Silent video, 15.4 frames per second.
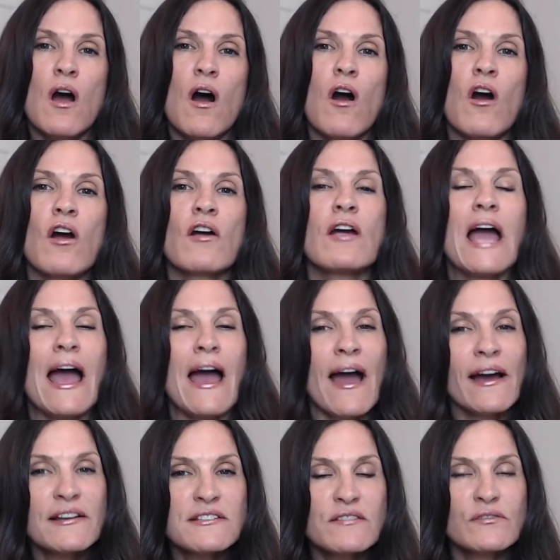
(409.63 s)
are
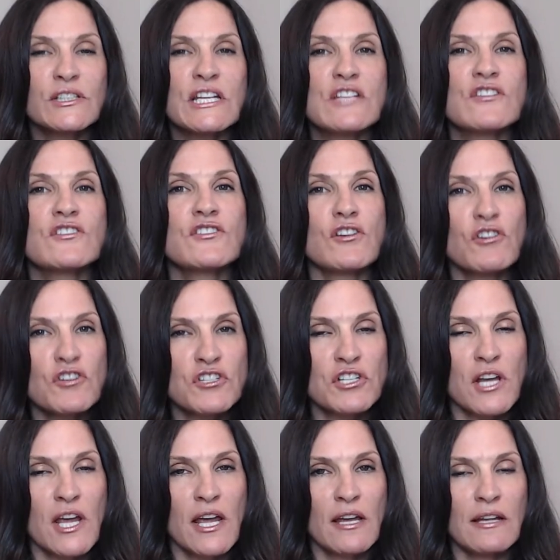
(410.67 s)
actively
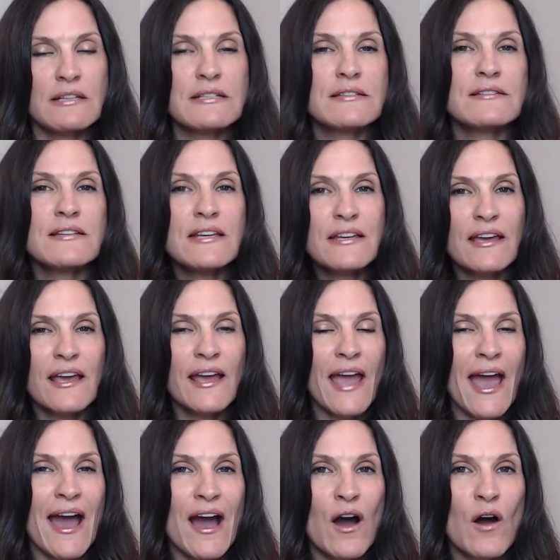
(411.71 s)
searching and seeking
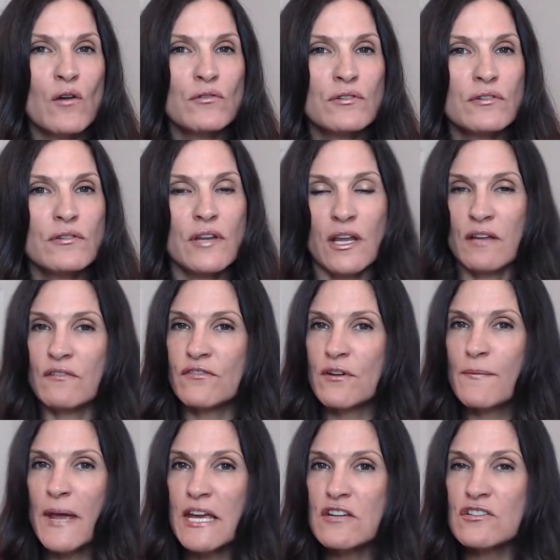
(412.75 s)
out
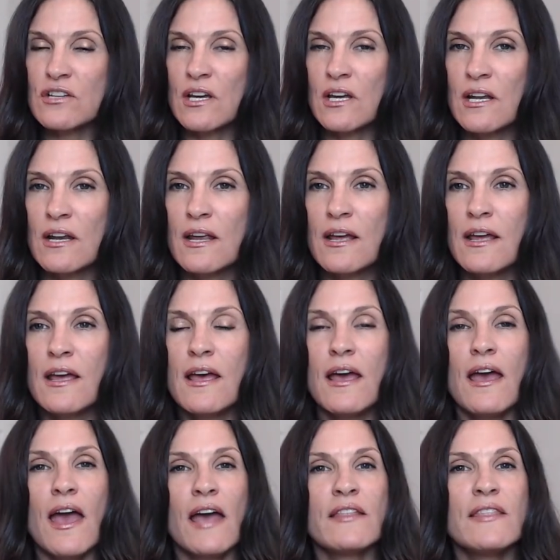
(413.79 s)
information.
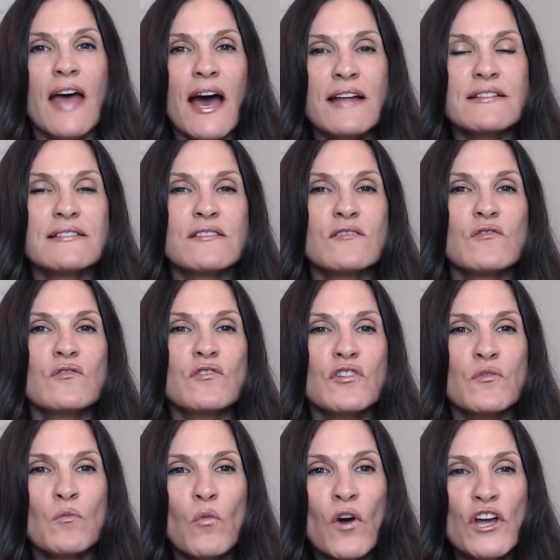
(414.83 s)
And that's
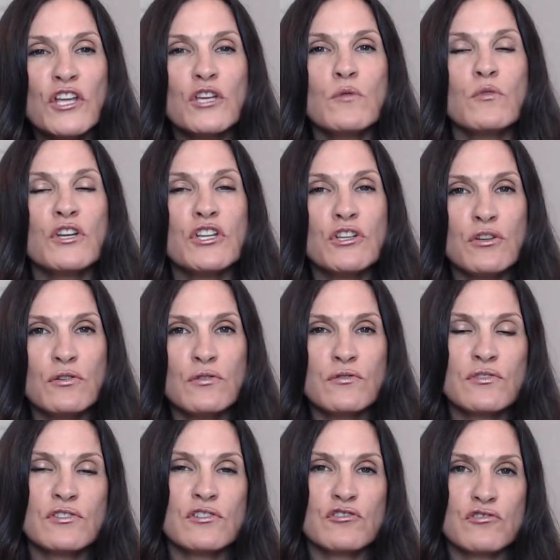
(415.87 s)
what you would
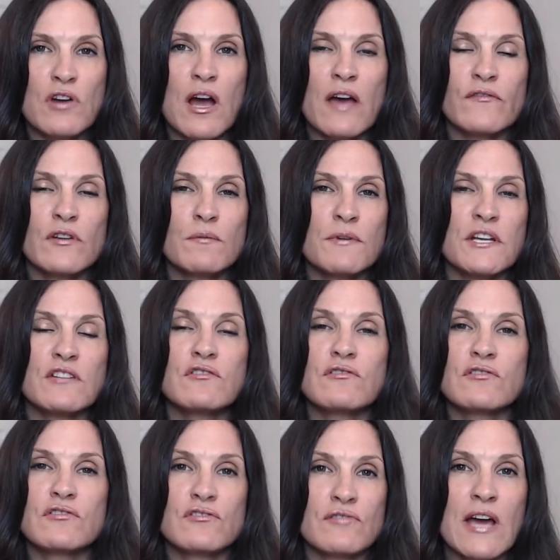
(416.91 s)
use to drive your Pinterest
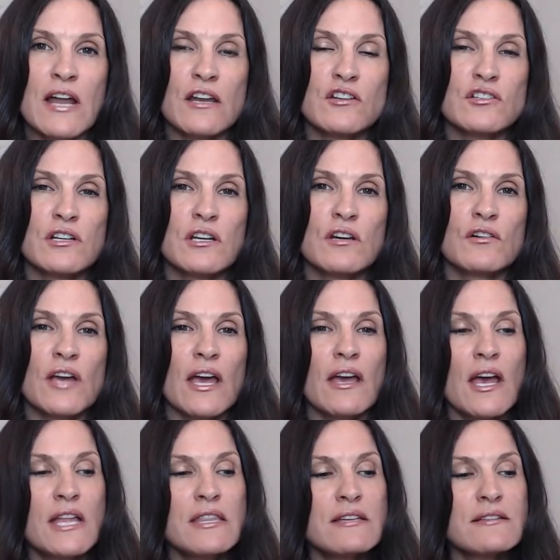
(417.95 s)
strategy, okay?
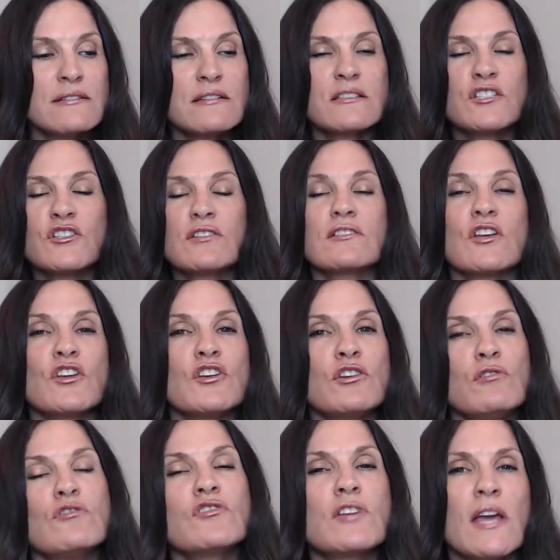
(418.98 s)
And this is just a
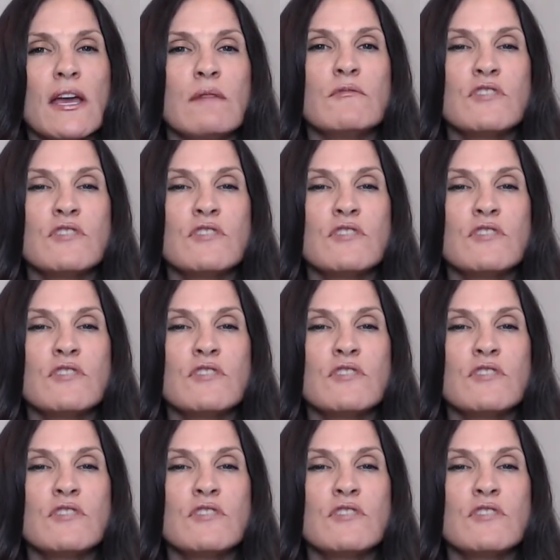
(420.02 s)
huge game